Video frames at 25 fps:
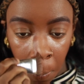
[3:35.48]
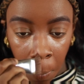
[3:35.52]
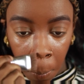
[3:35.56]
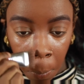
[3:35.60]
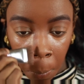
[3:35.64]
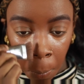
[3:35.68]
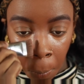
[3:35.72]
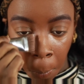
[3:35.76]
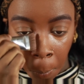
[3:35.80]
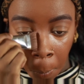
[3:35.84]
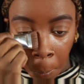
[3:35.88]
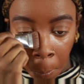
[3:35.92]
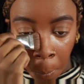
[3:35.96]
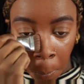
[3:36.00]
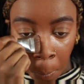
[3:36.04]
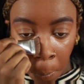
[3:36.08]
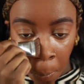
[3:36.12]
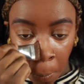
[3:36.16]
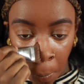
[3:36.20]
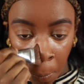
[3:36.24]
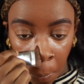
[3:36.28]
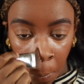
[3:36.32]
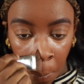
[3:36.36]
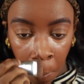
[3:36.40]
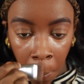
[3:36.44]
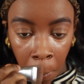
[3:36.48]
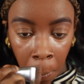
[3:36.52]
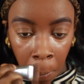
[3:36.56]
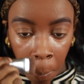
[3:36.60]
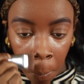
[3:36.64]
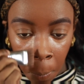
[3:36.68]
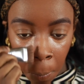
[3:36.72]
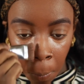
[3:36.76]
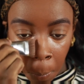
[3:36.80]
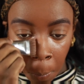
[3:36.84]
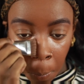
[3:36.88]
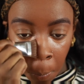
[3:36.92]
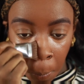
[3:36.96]
I do add some contour to the
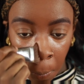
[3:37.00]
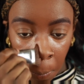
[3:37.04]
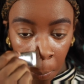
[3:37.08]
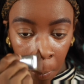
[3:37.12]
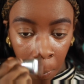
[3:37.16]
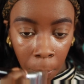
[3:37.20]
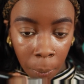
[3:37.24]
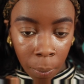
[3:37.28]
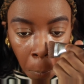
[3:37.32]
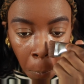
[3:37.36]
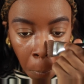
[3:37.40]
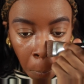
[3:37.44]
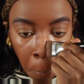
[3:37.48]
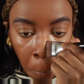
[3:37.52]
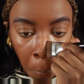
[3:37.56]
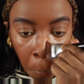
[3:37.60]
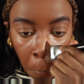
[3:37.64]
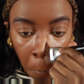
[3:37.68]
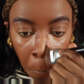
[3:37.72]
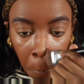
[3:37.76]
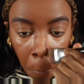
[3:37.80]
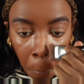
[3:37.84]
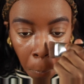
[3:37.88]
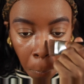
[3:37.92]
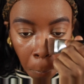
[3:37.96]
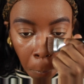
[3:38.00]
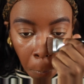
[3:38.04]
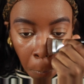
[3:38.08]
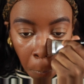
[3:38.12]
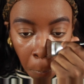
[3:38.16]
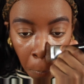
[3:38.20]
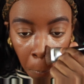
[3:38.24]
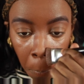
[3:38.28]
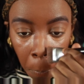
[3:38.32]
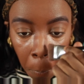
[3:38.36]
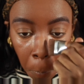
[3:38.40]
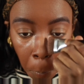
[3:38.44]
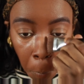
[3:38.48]
side of my nose, and then I go
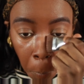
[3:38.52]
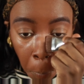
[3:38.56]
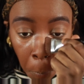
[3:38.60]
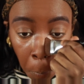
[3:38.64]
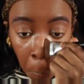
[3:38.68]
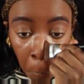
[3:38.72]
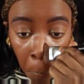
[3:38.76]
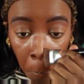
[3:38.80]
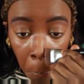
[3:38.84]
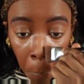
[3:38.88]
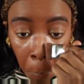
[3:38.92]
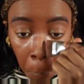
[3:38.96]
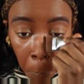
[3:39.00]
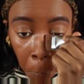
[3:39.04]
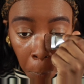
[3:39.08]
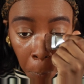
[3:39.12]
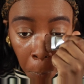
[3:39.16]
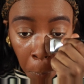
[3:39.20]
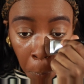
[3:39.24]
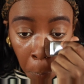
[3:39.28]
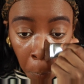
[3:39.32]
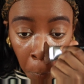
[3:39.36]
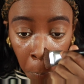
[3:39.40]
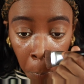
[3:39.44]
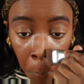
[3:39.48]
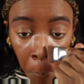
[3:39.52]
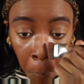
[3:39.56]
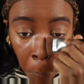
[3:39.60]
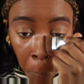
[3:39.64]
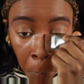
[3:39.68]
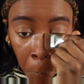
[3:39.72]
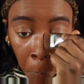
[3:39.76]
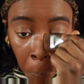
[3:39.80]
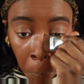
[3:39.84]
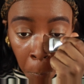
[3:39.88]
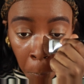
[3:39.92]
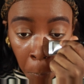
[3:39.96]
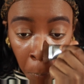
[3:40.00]
back in with the brush that I
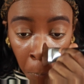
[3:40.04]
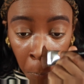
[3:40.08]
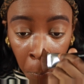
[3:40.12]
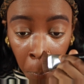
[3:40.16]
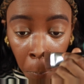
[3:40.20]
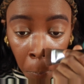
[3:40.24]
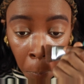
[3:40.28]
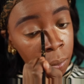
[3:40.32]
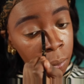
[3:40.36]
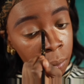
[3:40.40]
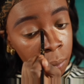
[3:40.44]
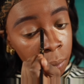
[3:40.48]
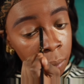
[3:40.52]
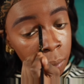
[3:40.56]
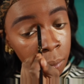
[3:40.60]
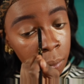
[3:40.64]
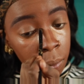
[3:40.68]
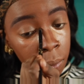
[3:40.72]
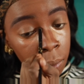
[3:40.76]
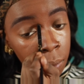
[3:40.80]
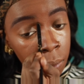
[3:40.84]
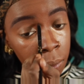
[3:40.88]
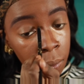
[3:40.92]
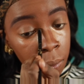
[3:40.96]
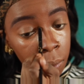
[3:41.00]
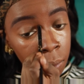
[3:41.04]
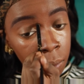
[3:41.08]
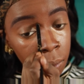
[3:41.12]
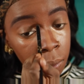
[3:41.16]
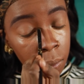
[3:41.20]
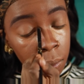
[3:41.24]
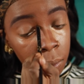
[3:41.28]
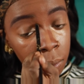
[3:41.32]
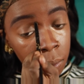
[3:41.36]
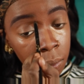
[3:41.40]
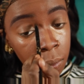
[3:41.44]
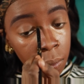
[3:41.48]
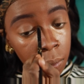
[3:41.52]
used to blend out my brow
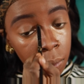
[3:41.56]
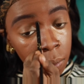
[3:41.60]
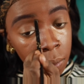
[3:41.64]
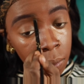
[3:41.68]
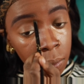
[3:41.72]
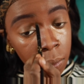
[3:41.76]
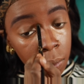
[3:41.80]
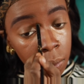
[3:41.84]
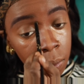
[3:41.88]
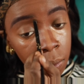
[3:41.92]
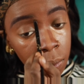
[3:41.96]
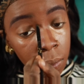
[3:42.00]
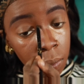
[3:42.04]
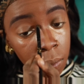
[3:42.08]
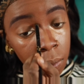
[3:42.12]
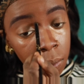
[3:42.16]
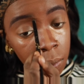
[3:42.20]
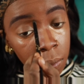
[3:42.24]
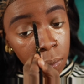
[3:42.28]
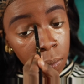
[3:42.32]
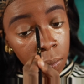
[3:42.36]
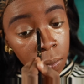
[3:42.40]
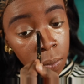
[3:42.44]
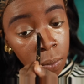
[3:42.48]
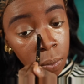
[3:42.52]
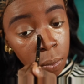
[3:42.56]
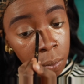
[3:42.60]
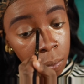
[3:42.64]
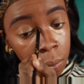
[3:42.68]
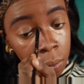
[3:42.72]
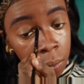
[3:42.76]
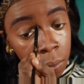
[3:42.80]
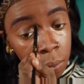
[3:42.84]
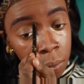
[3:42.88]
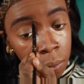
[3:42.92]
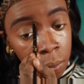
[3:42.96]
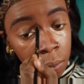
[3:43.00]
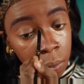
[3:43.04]
concealer, and I'm just
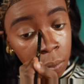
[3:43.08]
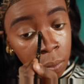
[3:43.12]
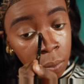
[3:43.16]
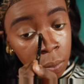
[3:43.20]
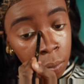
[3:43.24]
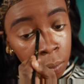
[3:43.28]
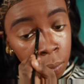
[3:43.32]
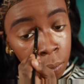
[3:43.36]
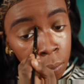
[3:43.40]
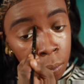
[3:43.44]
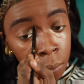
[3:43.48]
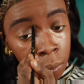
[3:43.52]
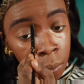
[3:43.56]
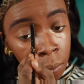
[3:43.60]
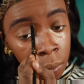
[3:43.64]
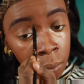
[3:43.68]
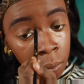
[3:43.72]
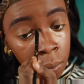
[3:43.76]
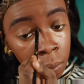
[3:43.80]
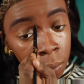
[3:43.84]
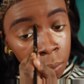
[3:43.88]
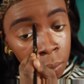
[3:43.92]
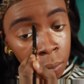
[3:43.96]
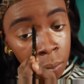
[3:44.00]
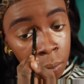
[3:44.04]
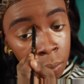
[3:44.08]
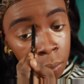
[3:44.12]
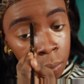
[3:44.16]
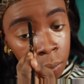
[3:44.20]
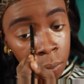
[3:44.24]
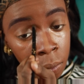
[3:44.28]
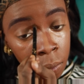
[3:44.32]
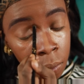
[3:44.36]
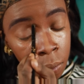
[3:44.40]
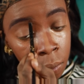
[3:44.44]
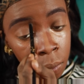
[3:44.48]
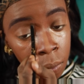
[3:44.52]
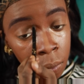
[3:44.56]
bringing that contour up
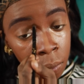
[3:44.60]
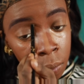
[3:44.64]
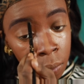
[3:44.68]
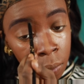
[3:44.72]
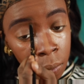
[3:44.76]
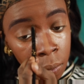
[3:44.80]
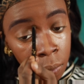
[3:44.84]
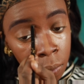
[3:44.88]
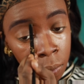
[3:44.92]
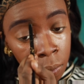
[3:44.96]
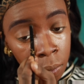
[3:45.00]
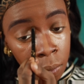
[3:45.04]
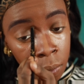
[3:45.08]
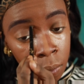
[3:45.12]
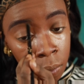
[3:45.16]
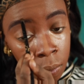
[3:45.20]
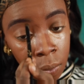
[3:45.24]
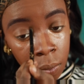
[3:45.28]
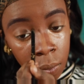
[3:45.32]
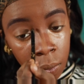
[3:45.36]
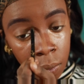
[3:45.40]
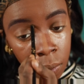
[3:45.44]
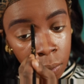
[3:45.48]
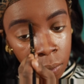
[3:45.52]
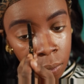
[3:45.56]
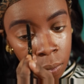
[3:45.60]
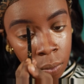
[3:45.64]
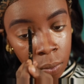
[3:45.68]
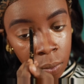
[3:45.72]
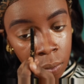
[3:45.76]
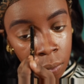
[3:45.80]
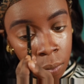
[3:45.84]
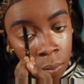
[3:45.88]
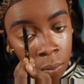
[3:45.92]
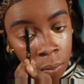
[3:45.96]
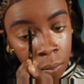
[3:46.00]
underneath my brow bone.